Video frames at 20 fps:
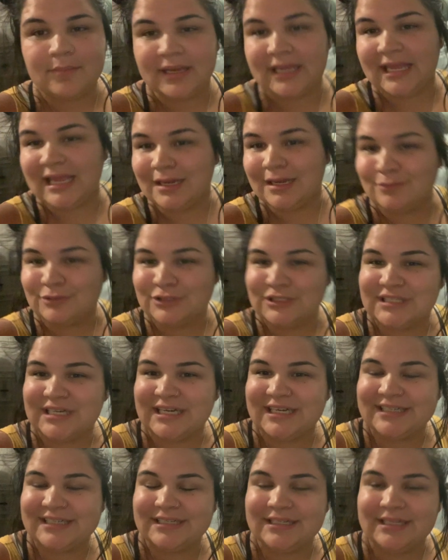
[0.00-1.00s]
camera
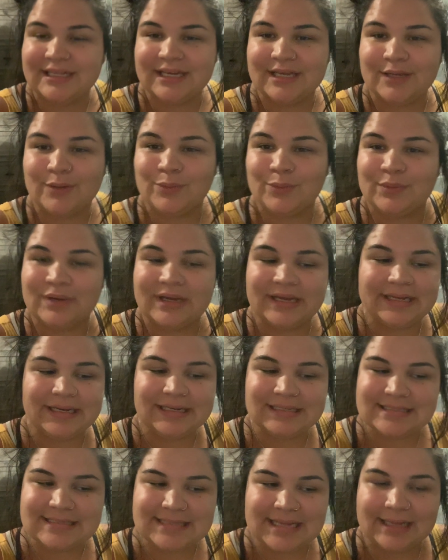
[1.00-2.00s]
died like right
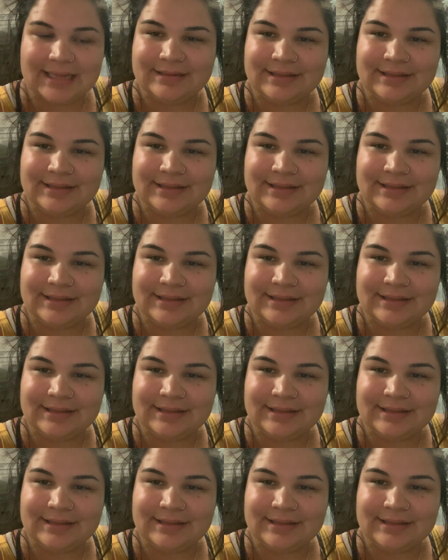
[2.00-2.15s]
as that